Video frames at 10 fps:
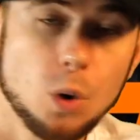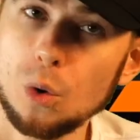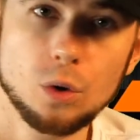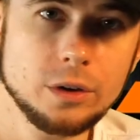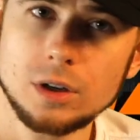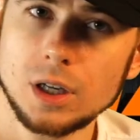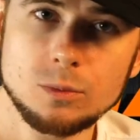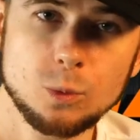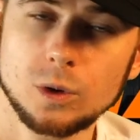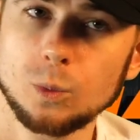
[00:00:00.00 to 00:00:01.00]
Or you
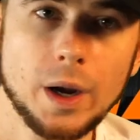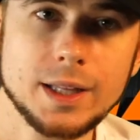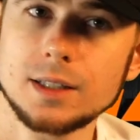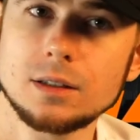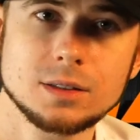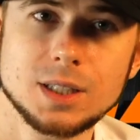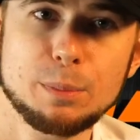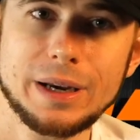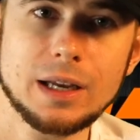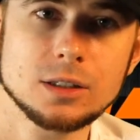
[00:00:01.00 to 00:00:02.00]
can wait until
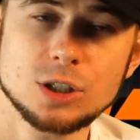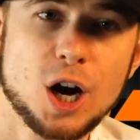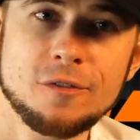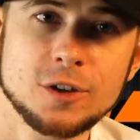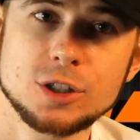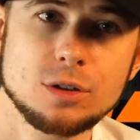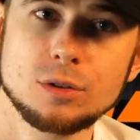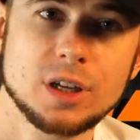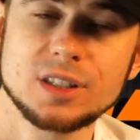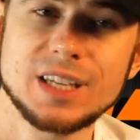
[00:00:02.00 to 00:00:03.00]
somebody else offers you
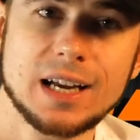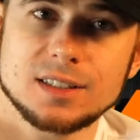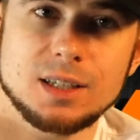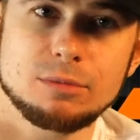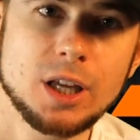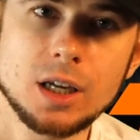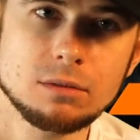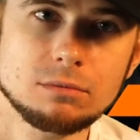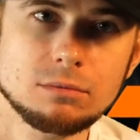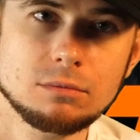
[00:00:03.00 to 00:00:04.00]
the exact same thing.
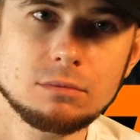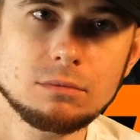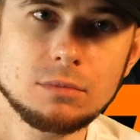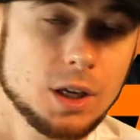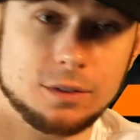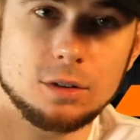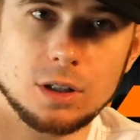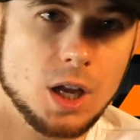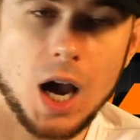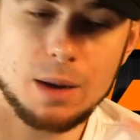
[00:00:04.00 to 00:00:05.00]
If
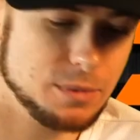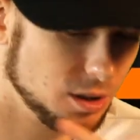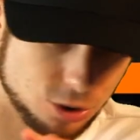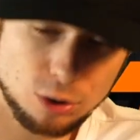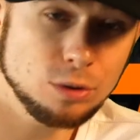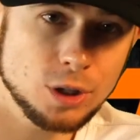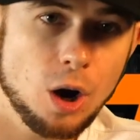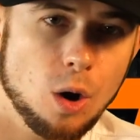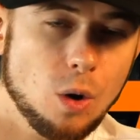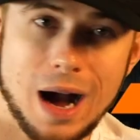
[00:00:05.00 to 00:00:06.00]

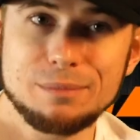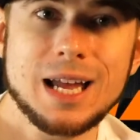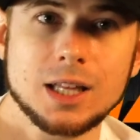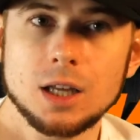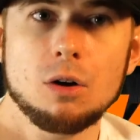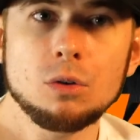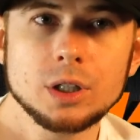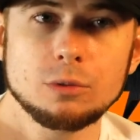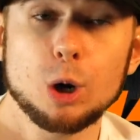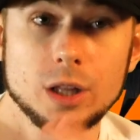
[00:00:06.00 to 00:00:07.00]
I'm not the
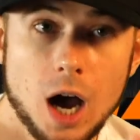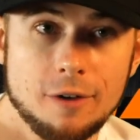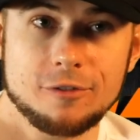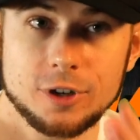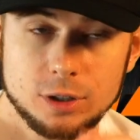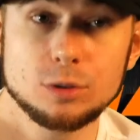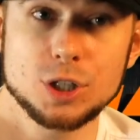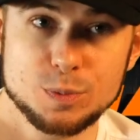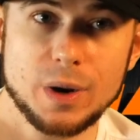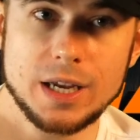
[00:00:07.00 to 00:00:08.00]
only one offering you
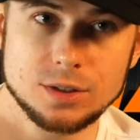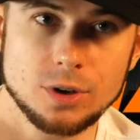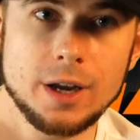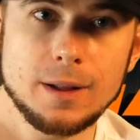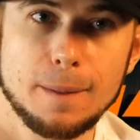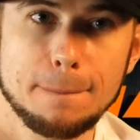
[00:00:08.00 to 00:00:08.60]
this price, right?